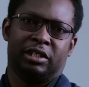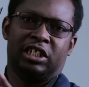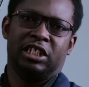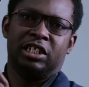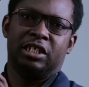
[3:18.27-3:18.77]

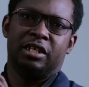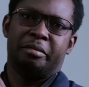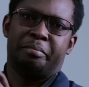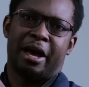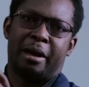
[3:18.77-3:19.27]
D
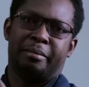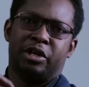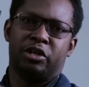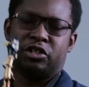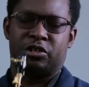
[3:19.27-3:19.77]
palm
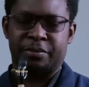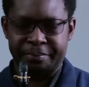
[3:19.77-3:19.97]
note.